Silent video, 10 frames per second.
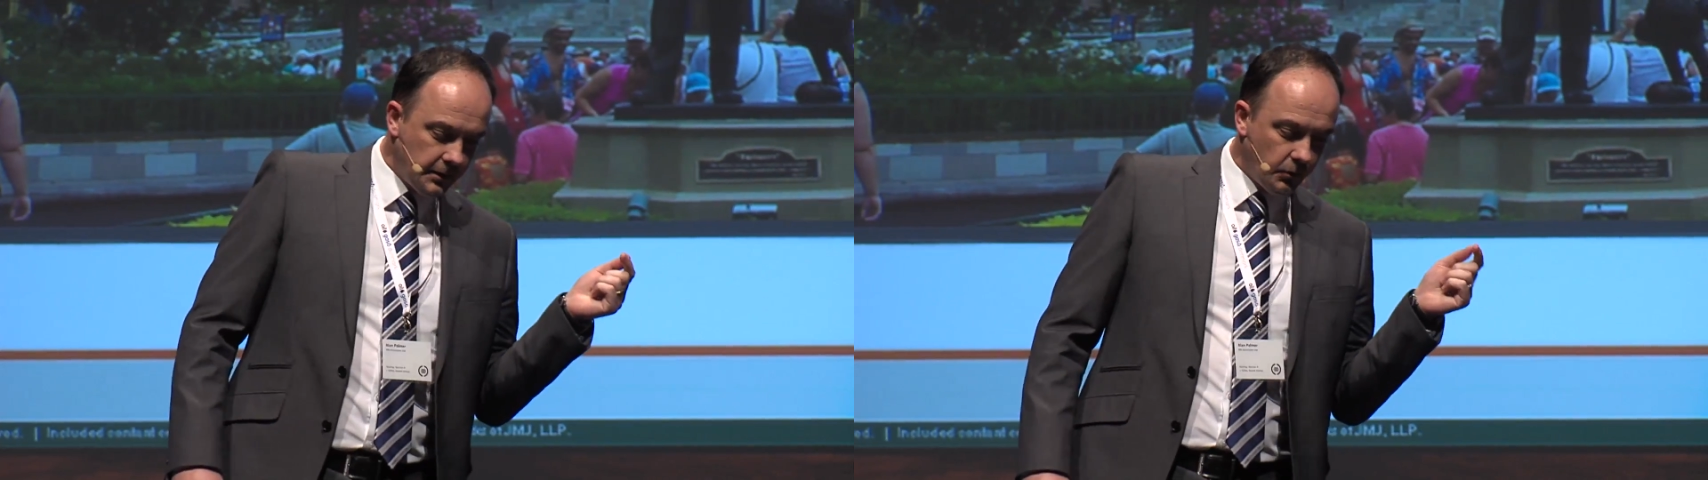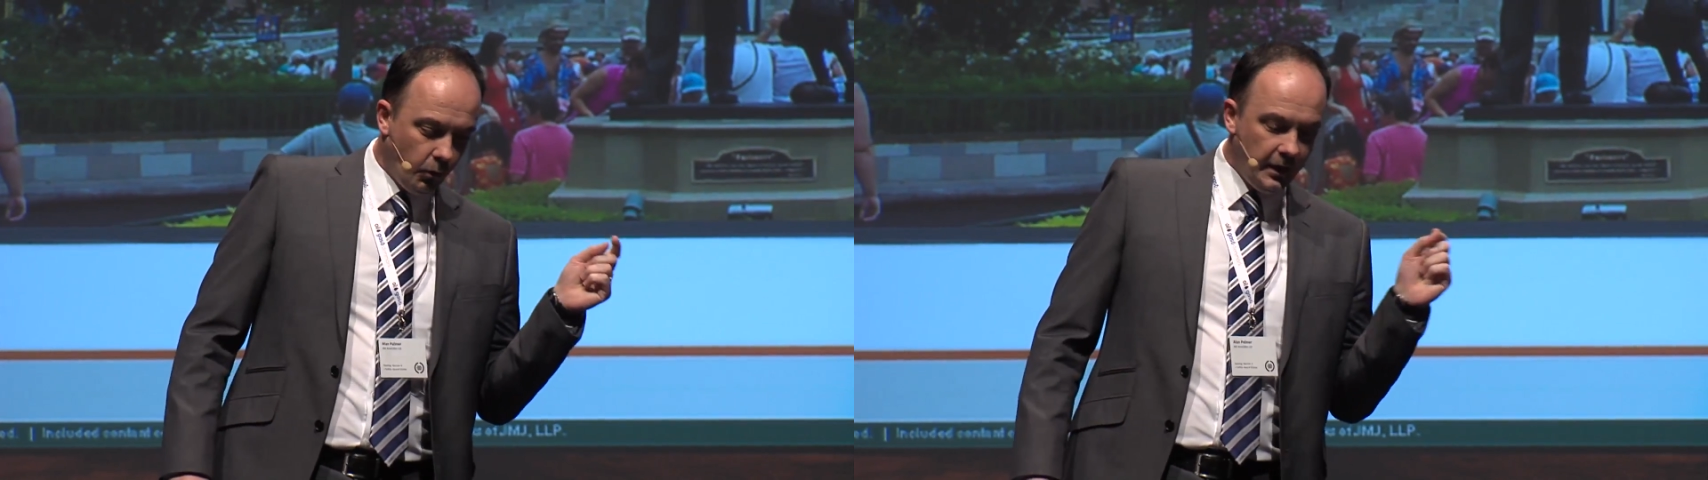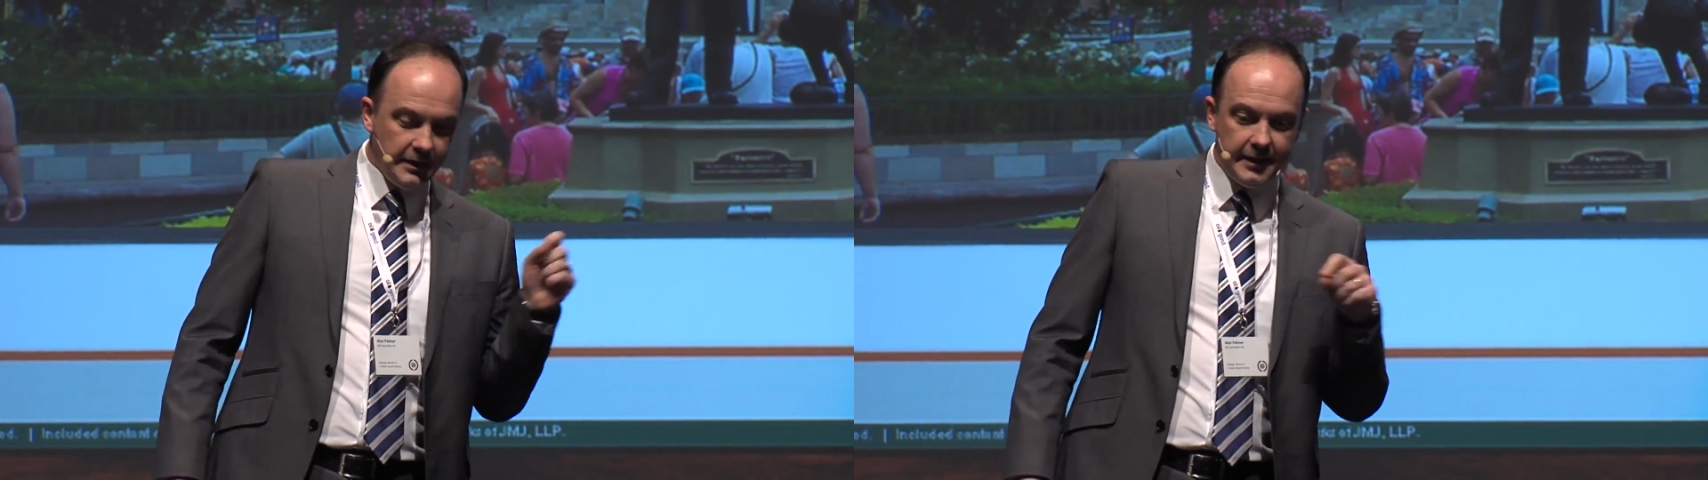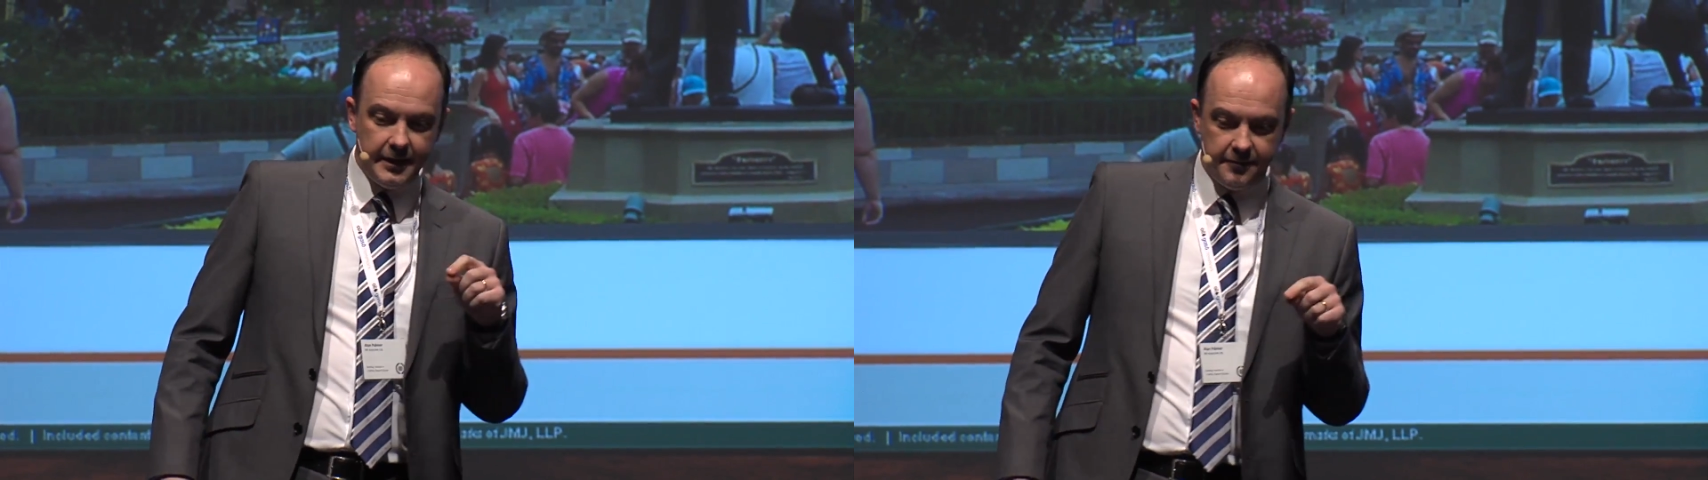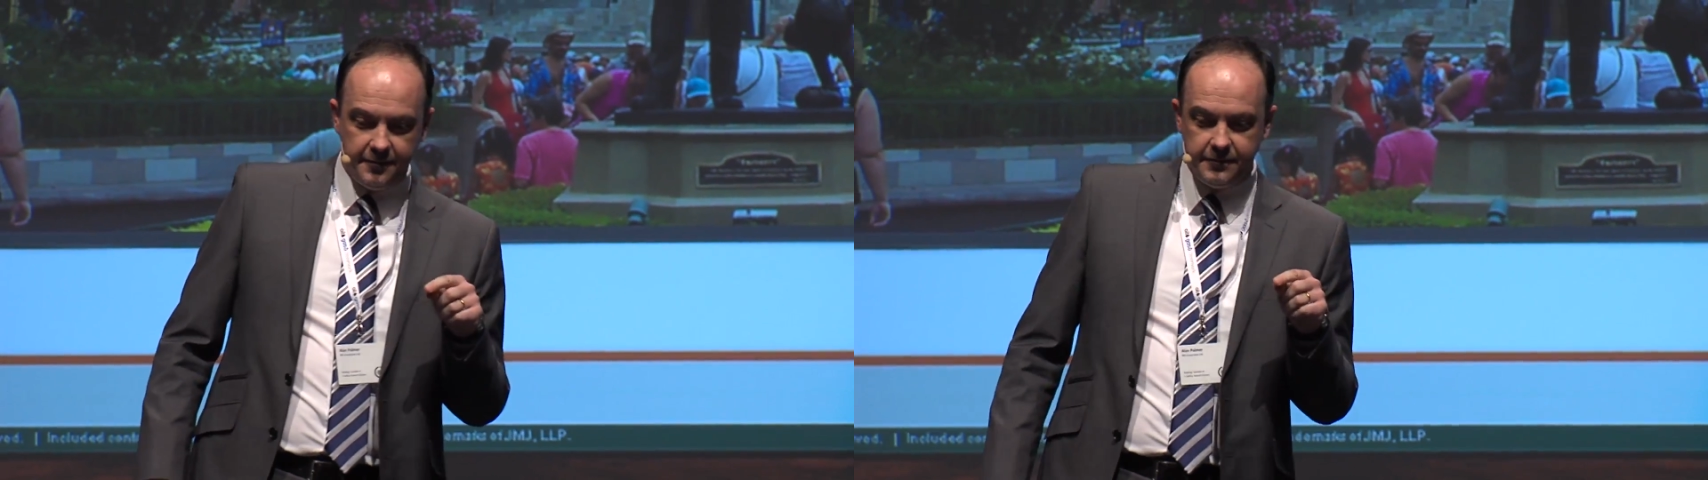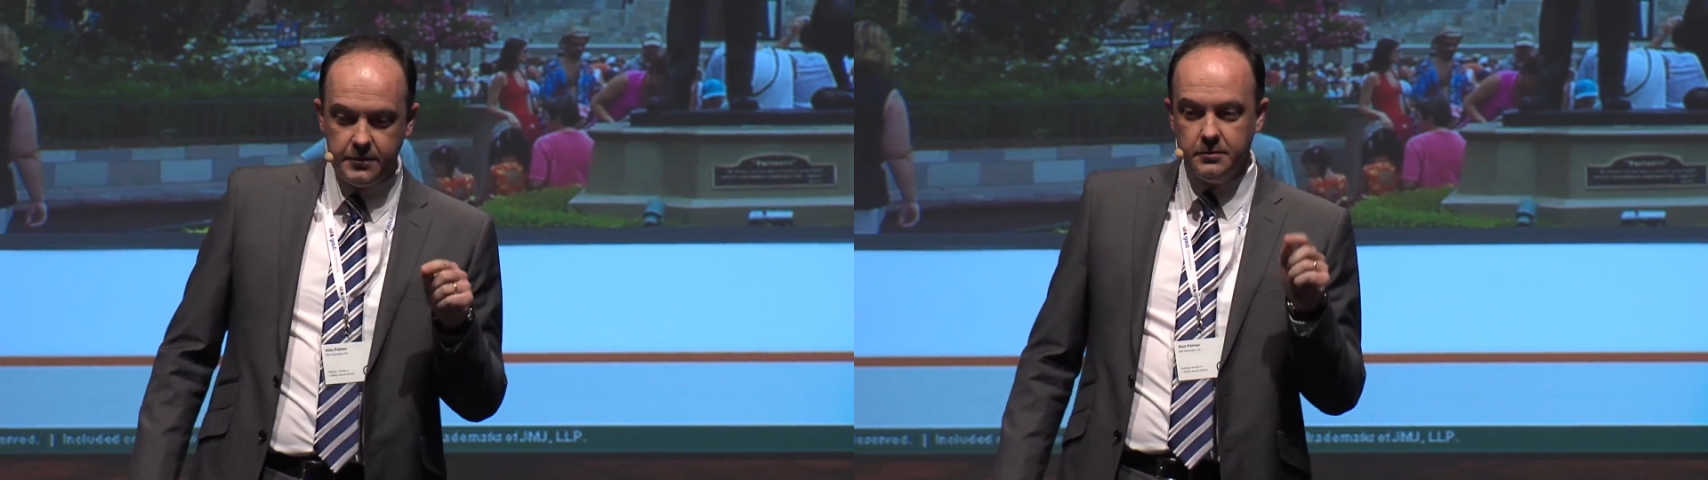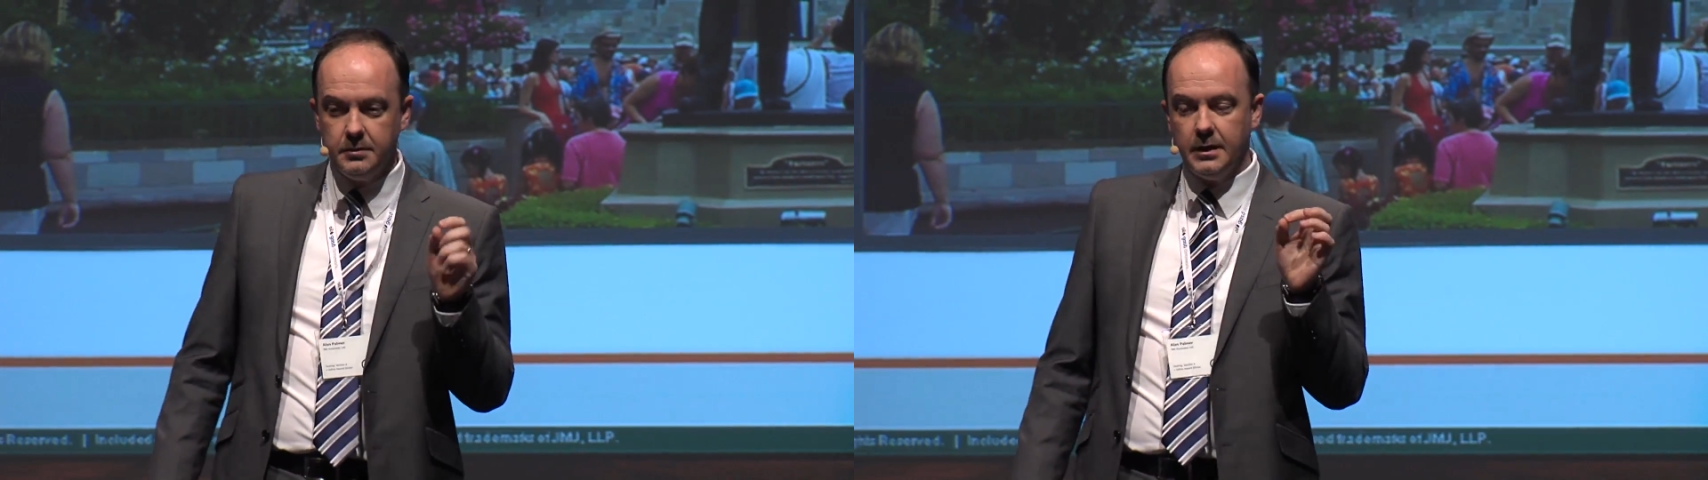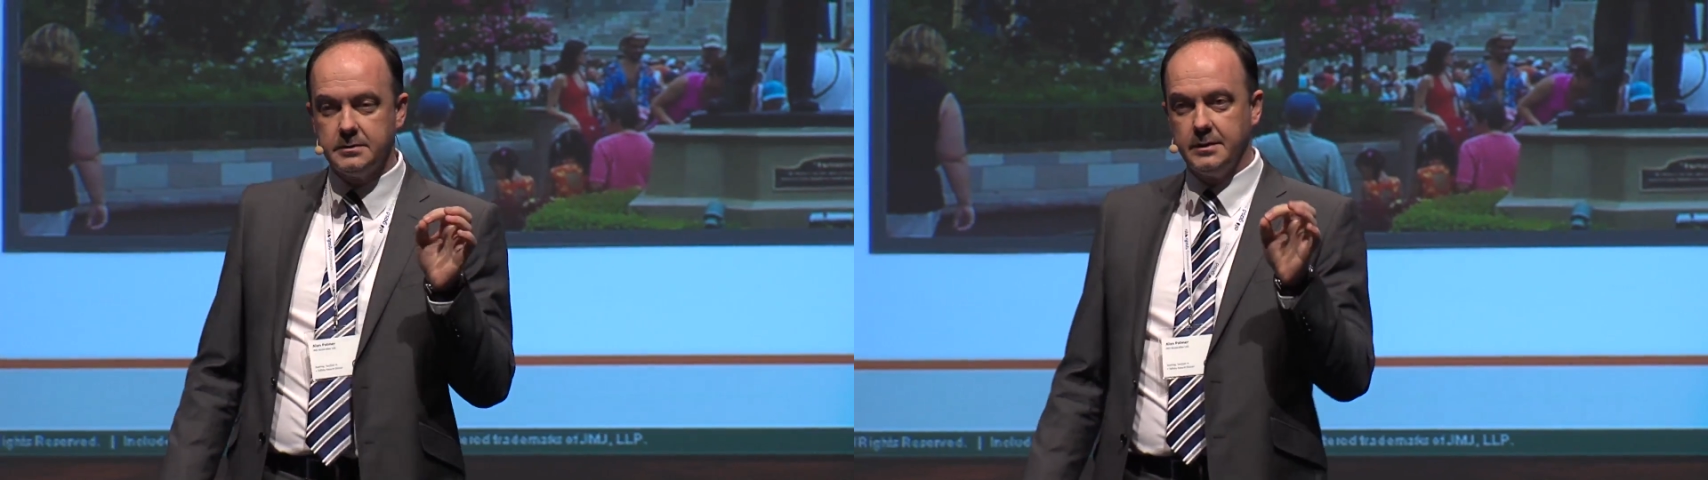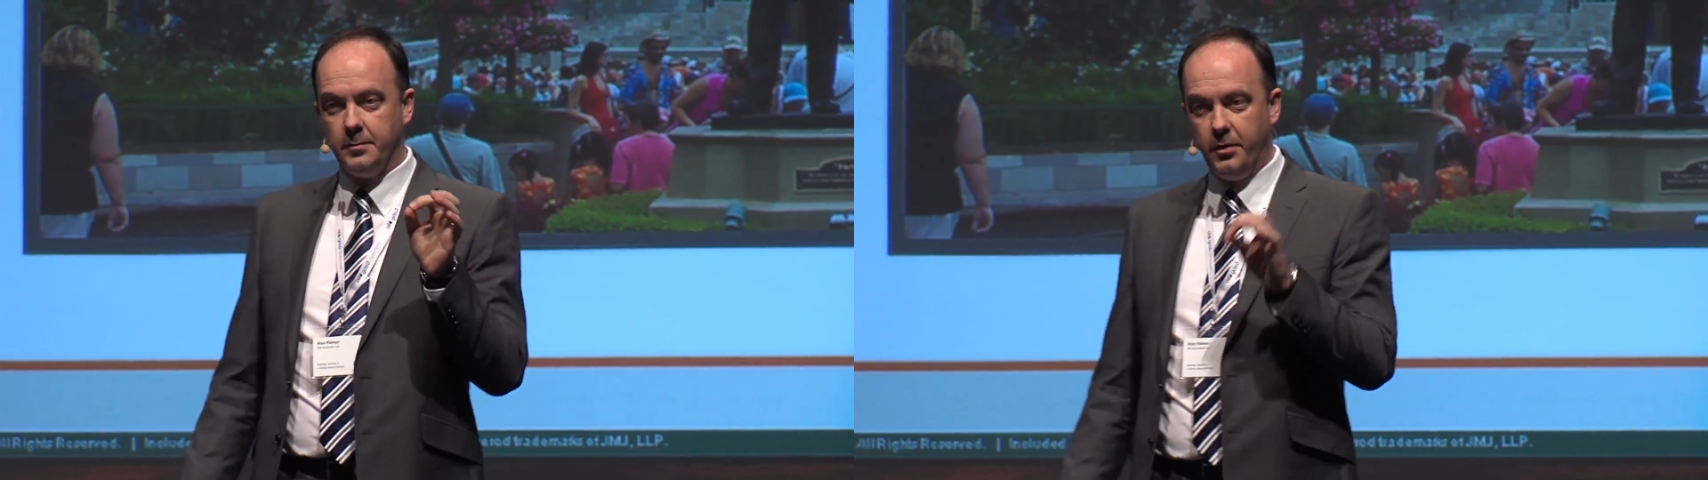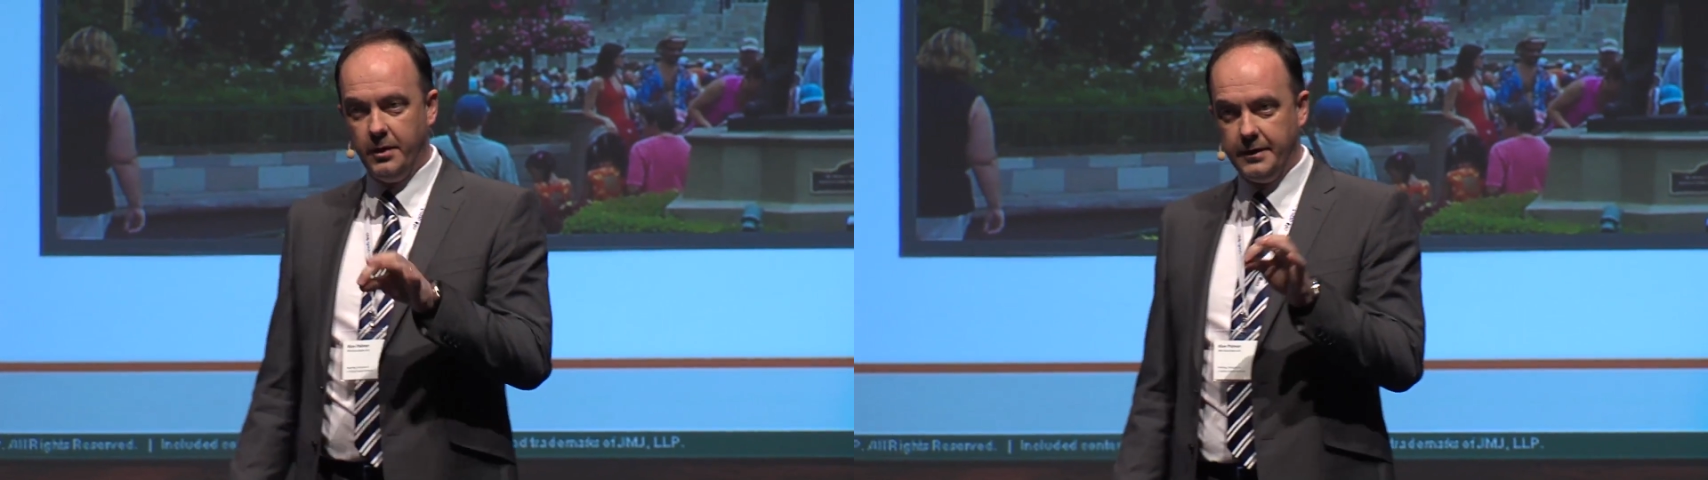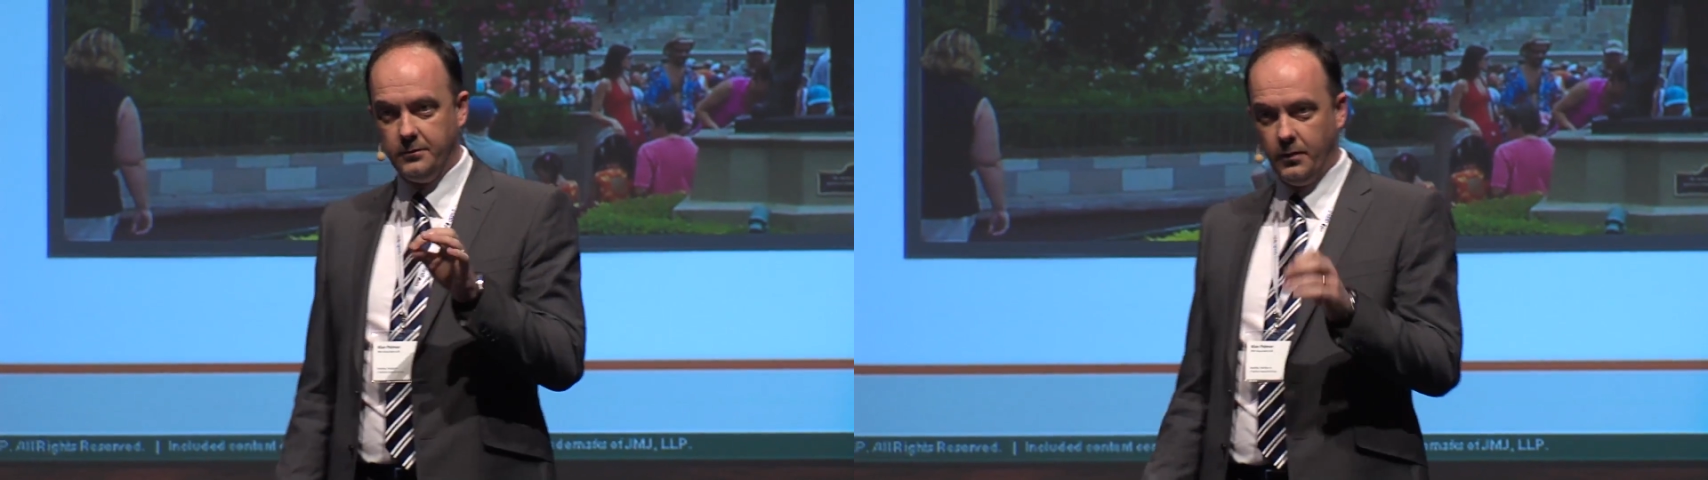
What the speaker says: what if you got to the point